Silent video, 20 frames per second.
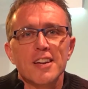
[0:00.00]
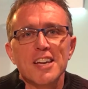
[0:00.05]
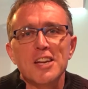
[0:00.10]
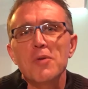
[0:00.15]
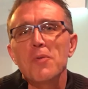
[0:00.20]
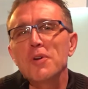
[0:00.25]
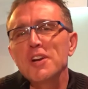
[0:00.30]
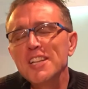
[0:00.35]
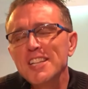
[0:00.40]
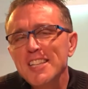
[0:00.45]
And
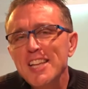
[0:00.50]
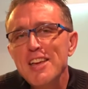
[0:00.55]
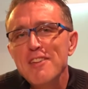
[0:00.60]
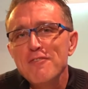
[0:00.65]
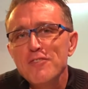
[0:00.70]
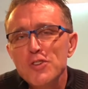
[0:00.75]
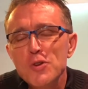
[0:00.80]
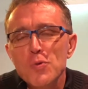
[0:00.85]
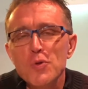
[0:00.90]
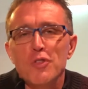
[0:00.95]
I want to
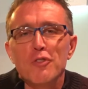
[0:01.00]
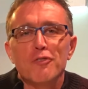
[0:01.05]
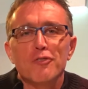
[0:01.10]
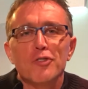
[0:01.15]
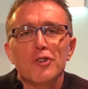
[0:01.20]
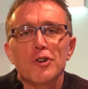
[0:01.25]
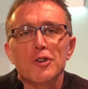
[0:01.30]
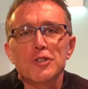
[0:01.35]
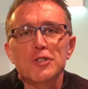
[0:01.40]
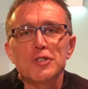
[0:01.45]
leave you with a
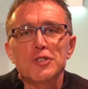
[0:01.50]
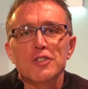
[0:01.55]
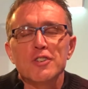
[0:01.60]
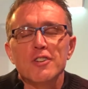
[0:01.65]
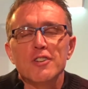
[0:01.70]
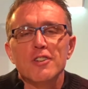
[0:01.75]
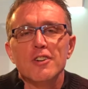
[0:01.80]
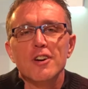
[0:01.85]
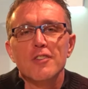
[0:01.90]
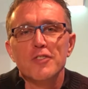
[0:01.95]

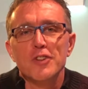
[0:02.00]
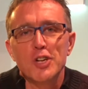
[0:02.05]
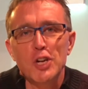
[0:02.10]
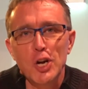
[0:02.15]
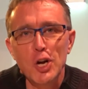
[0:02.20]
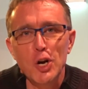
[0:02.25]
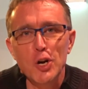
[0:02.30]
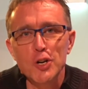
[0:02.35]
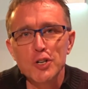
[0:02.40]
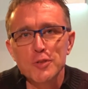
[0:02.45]
verse of
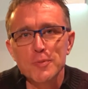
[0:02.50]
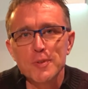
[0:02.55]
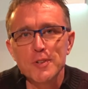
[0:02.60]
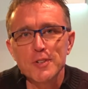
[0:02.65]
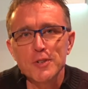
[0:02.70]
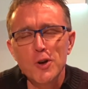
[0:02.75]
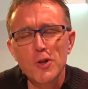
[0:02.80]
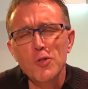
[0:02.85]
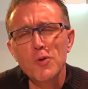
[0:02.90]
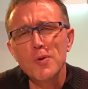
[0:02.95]

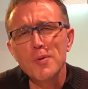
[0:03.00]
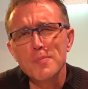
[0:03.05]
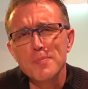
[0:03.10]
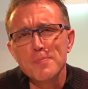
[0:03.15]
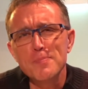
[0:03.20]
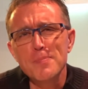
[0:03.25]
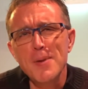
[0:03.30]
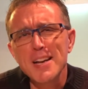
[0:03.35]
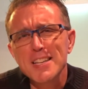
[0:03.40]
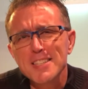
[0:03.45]
encouragement, although
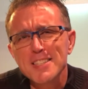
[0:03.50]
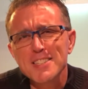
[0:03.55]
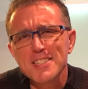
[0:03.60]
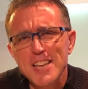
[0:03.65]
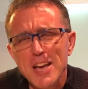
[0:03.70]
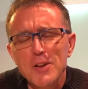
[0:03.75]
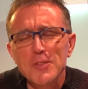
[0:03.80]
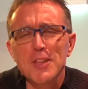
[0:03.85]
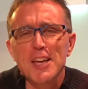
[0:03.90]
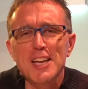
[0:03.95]
it might
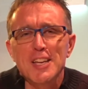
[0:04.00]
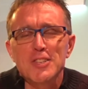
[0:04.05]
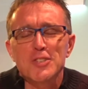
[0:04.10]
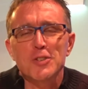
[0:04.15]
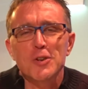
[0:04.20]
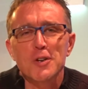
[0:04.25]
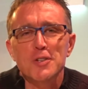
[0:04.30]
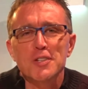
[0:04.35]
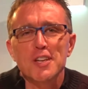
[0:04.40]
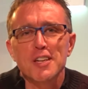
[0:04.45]
sound like it
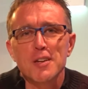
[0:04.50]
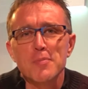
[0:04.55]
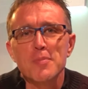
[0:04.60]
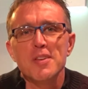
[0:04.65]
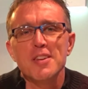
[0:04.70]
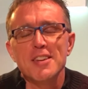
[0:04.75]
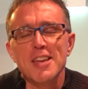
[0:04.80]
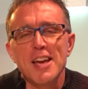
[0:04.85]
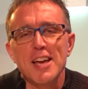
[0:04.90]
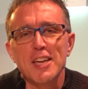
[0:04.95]
starts out a
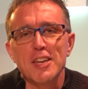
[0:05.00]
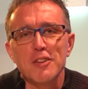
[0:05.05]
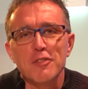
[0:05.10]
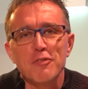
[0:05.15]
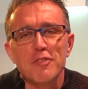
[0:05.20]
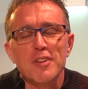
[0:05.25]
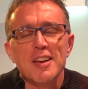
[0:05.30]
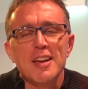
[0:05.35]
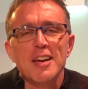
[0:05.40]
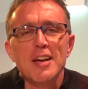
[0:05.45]
bit
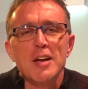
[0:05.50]
negative.